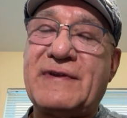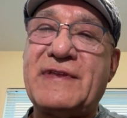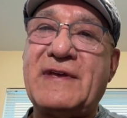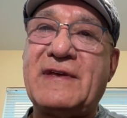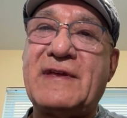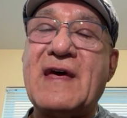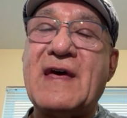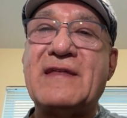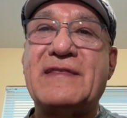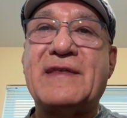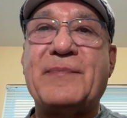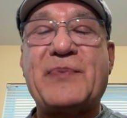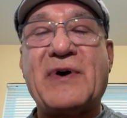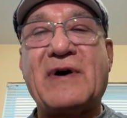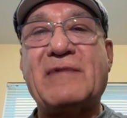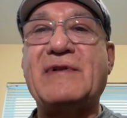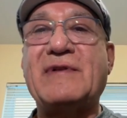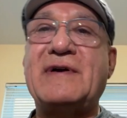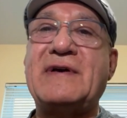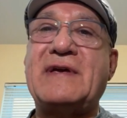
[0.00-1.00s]
I think the
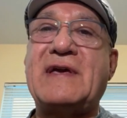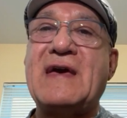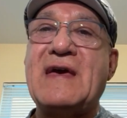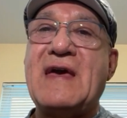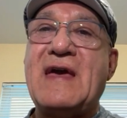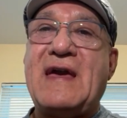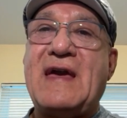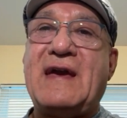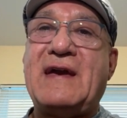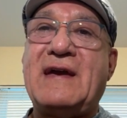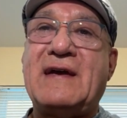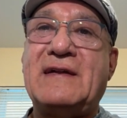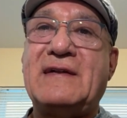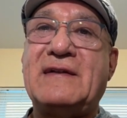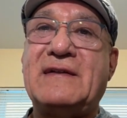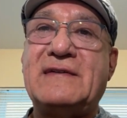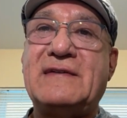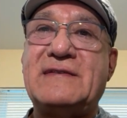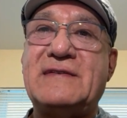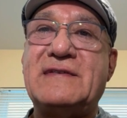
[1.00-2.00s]
public
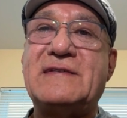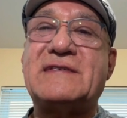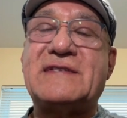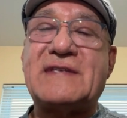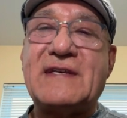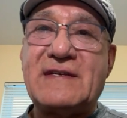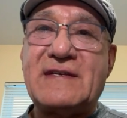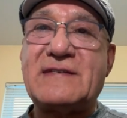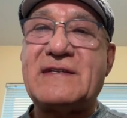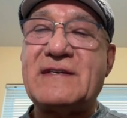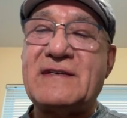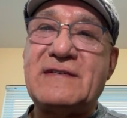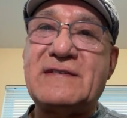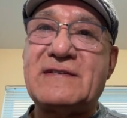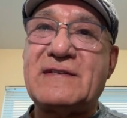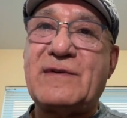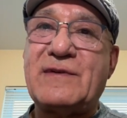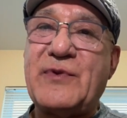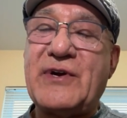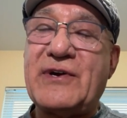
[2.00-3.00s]
and
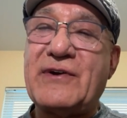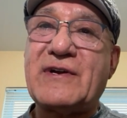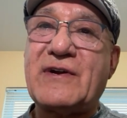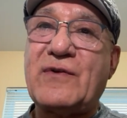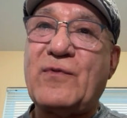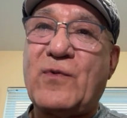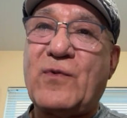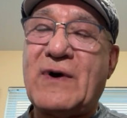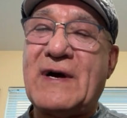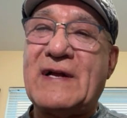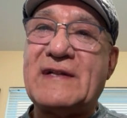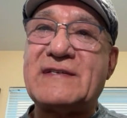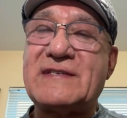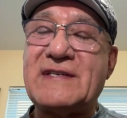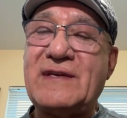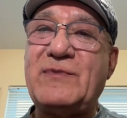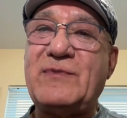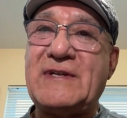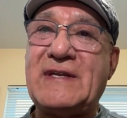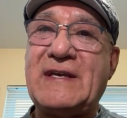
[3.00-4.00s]
citizens in America want
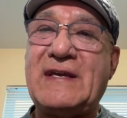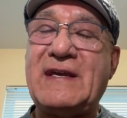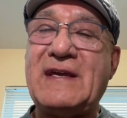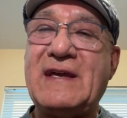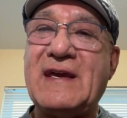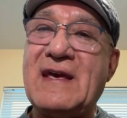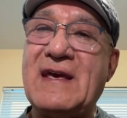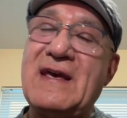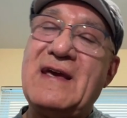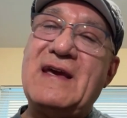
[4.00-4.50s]
CBD,